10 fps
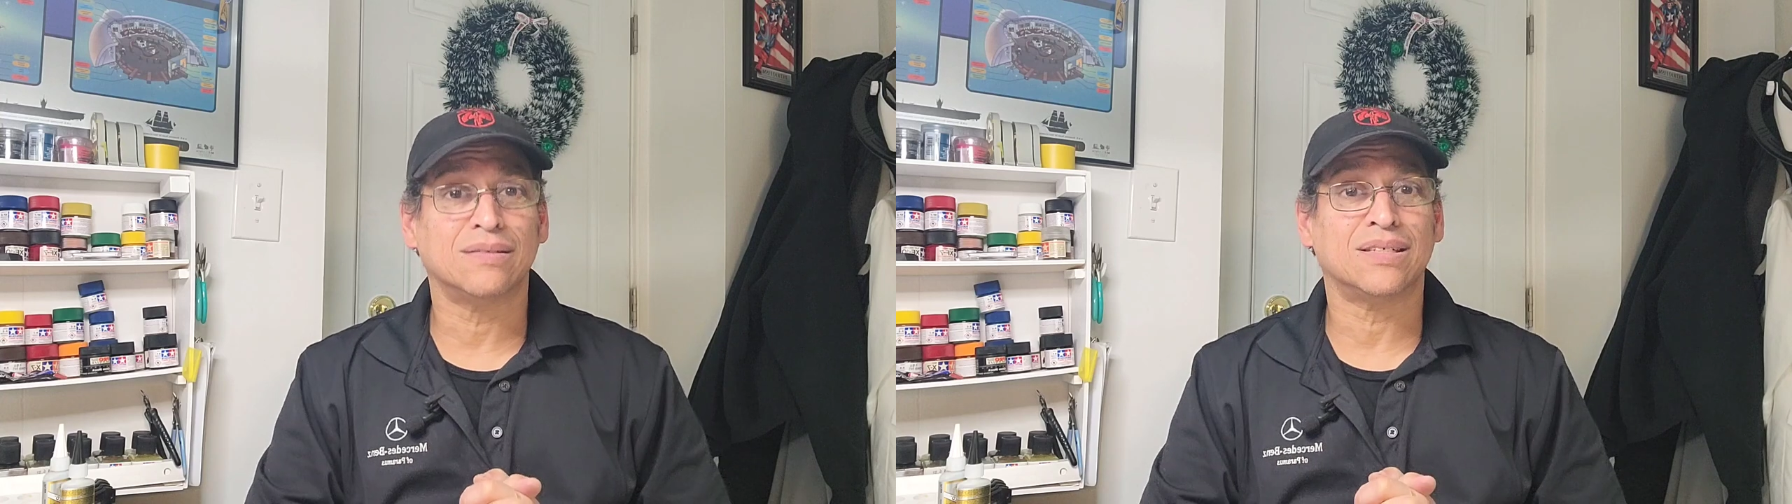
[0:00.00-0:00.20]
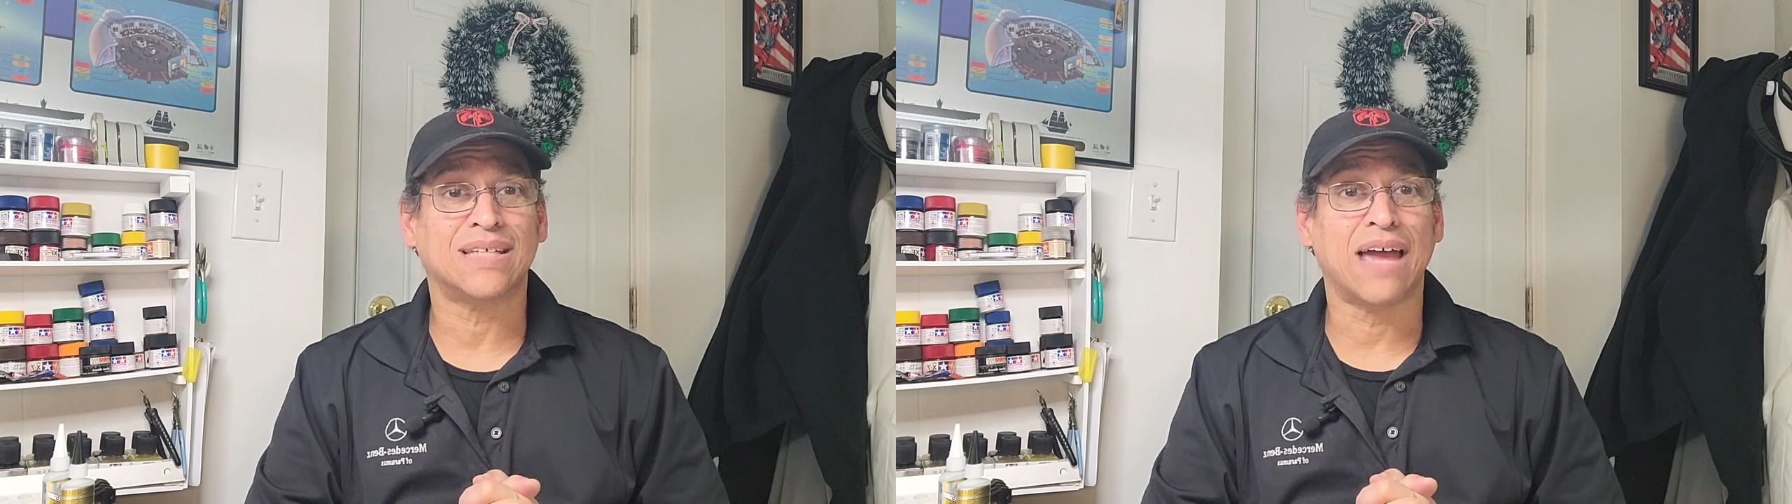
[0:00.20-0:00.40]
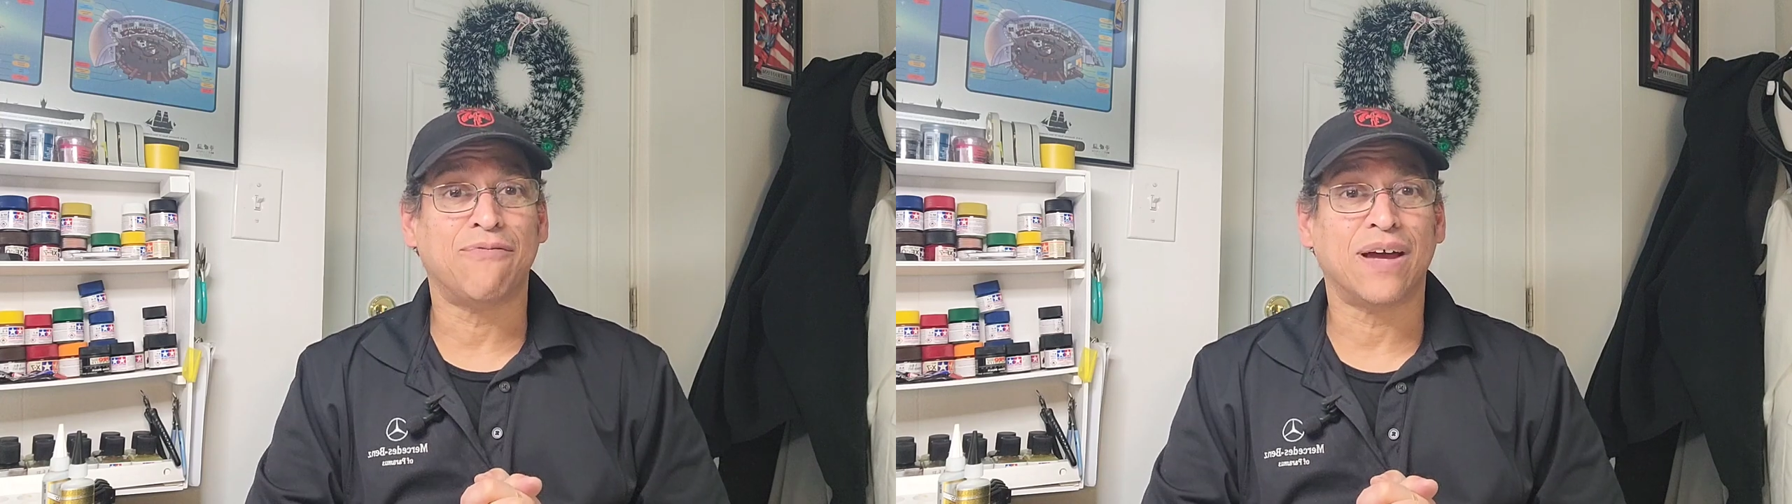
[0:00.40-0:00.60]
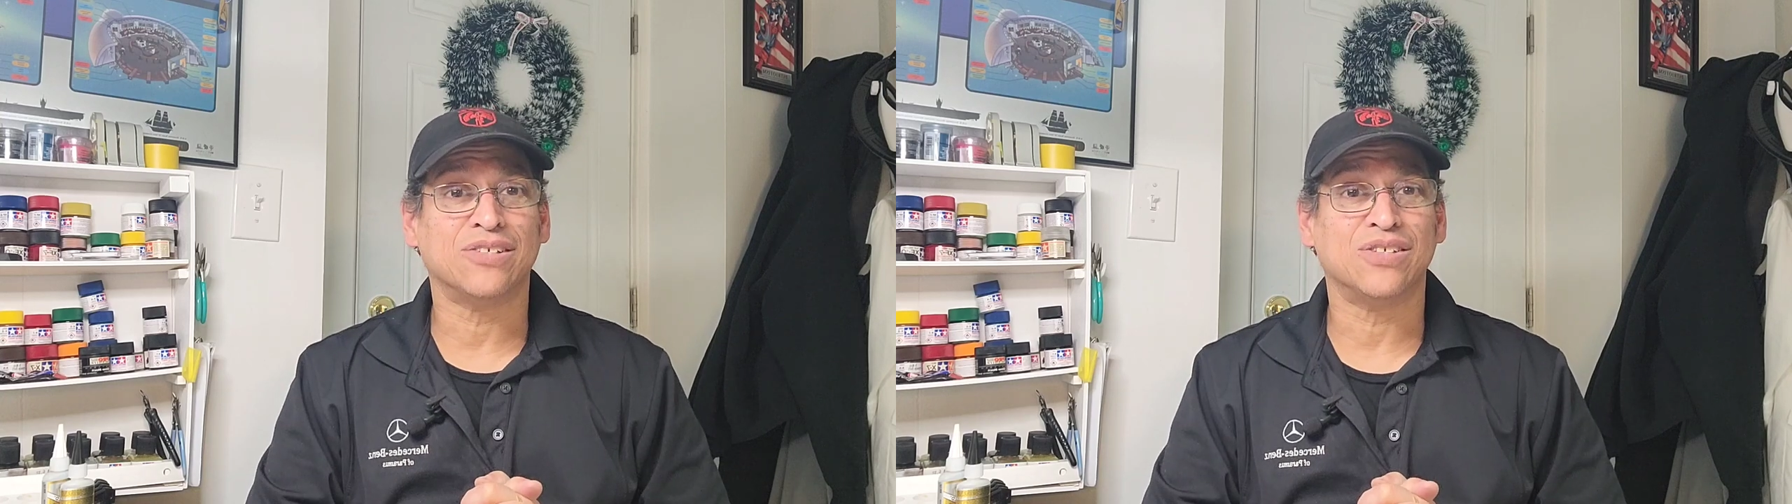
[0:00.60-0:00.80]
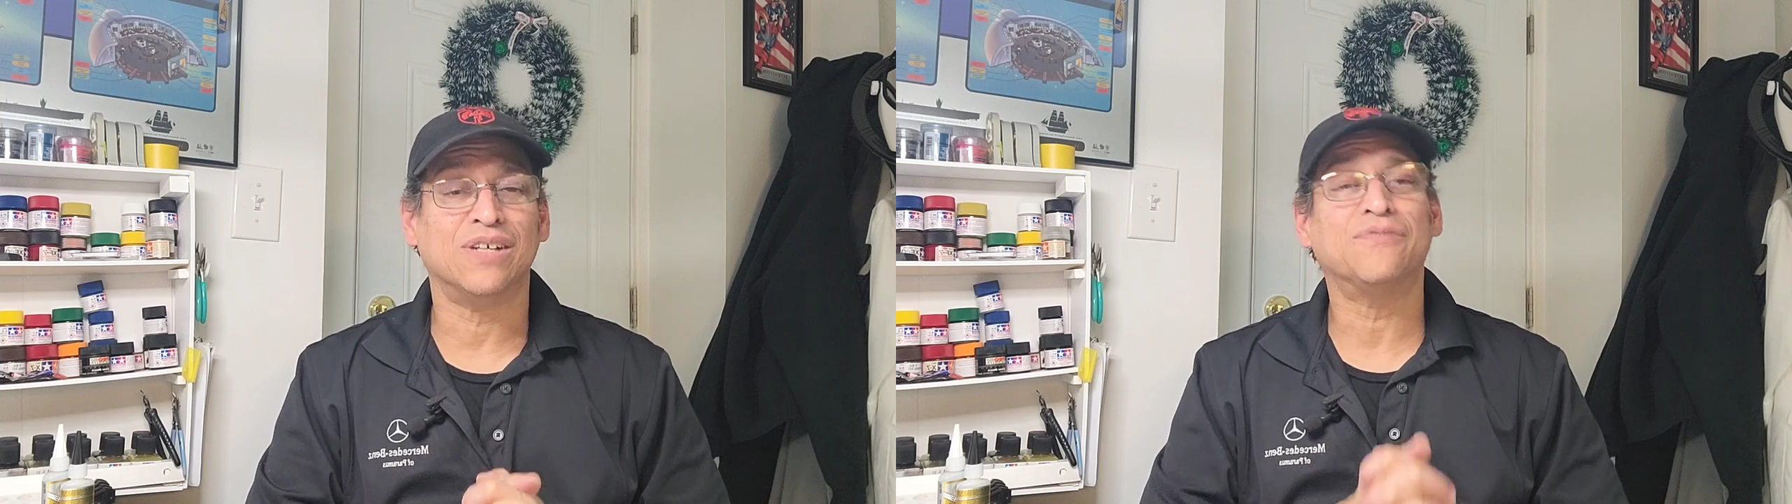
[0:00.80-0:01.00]
sci-fi
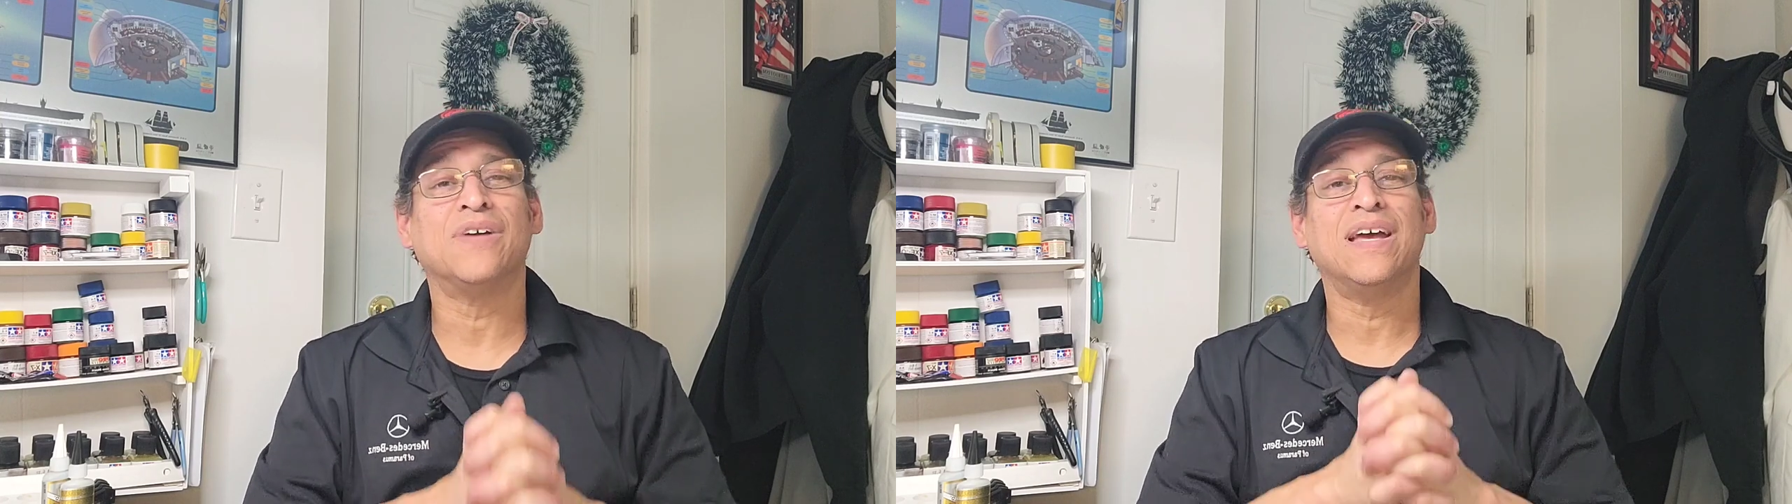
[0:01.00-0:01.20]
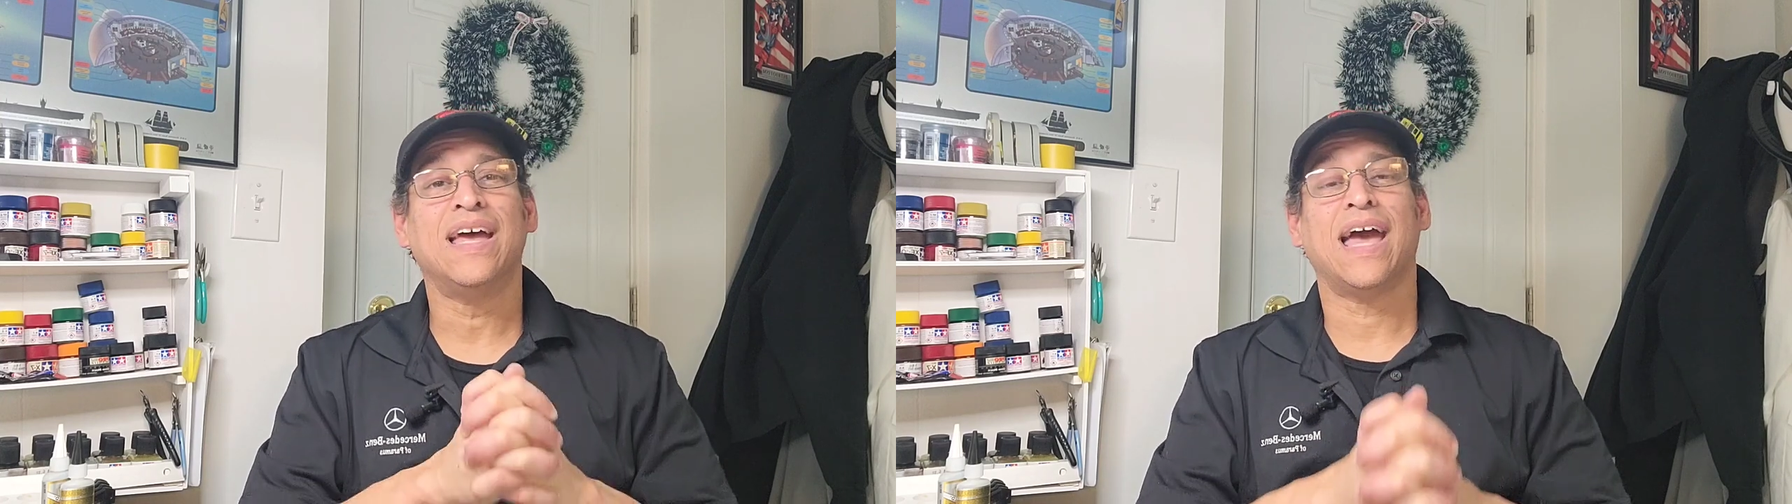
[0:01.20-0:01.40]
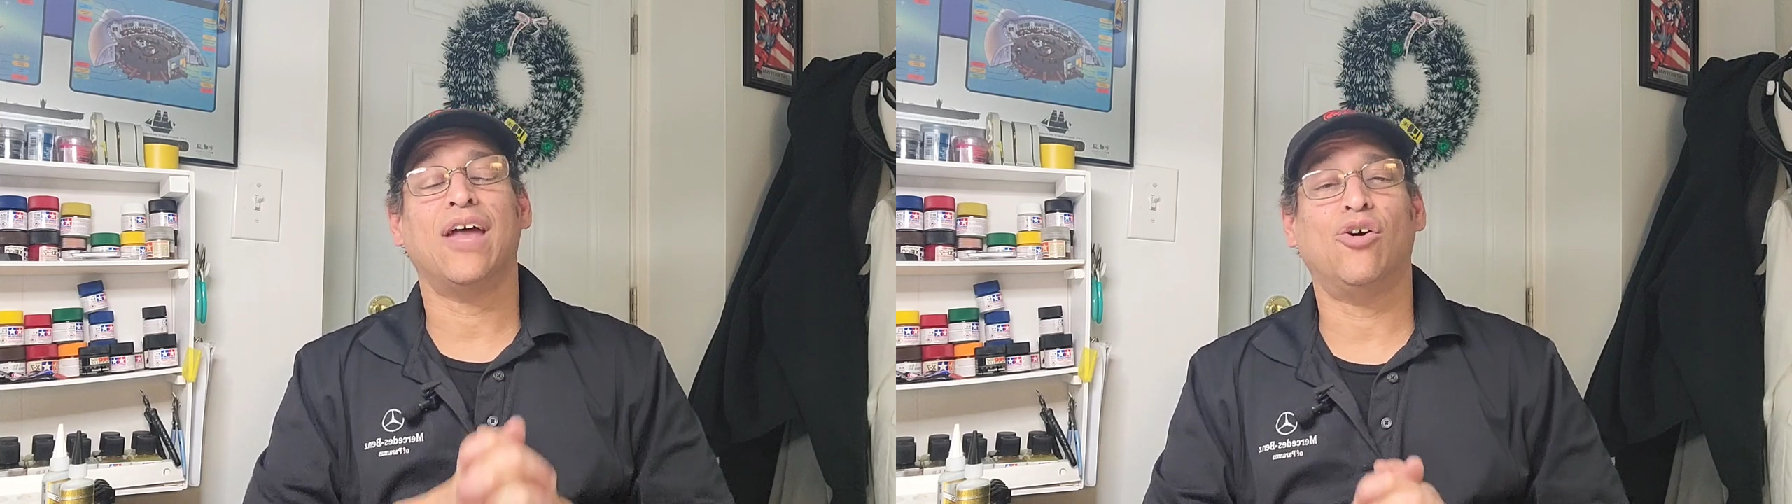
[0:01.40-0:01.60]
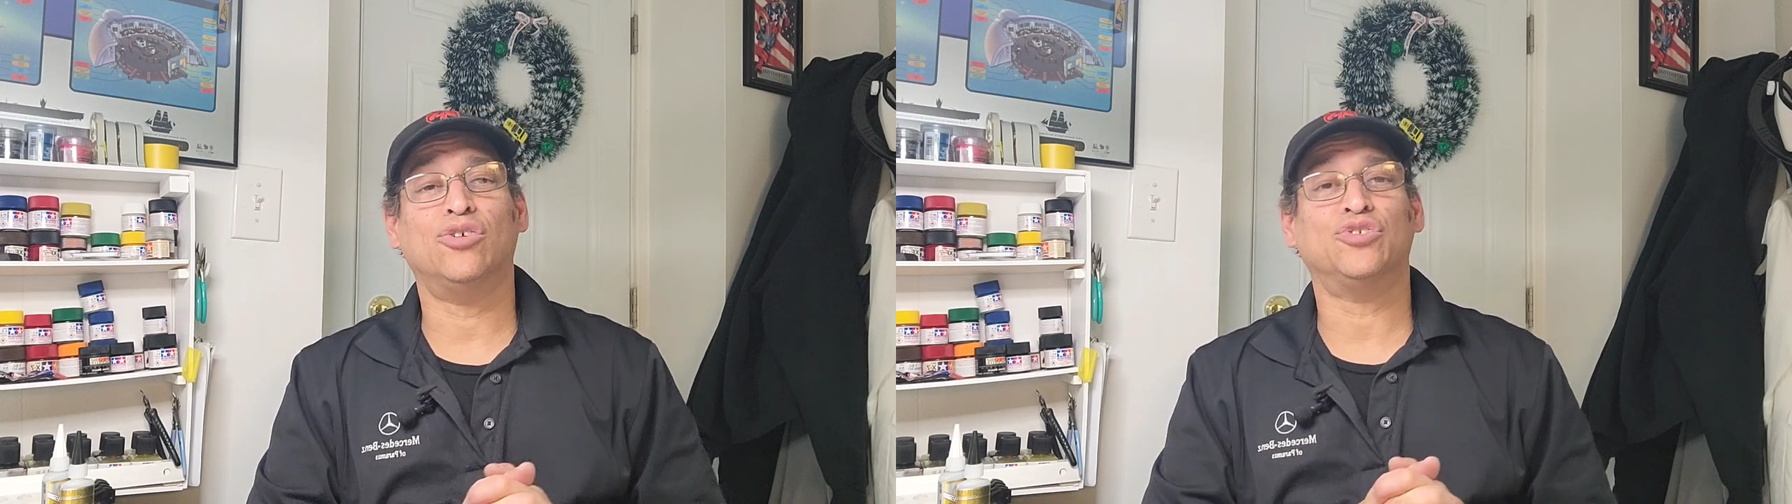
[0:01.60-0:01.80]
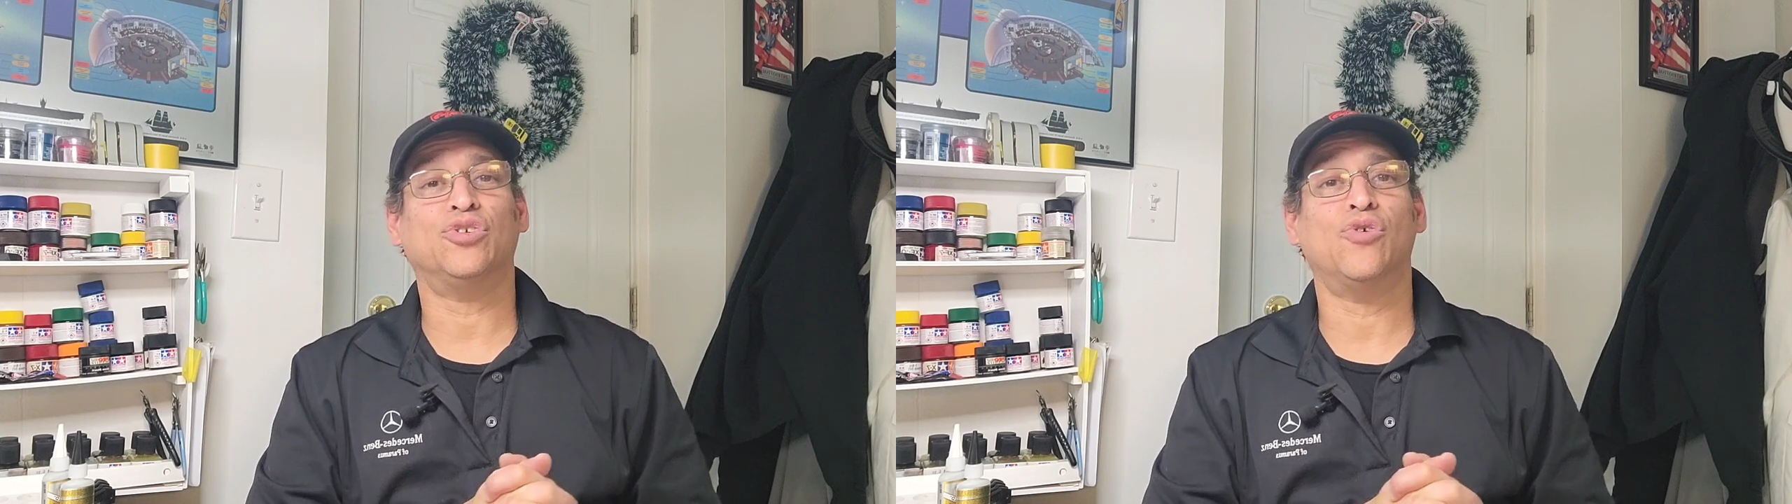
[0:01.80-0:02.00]
stuff and
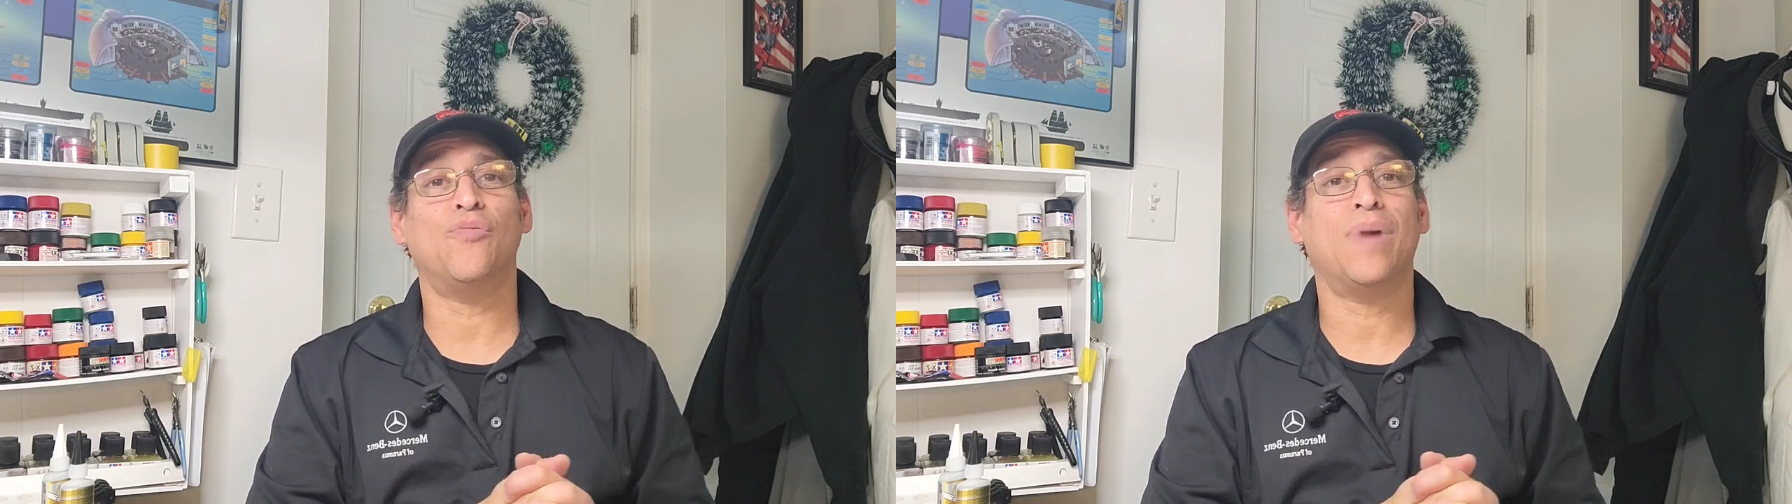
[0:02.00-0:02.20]
also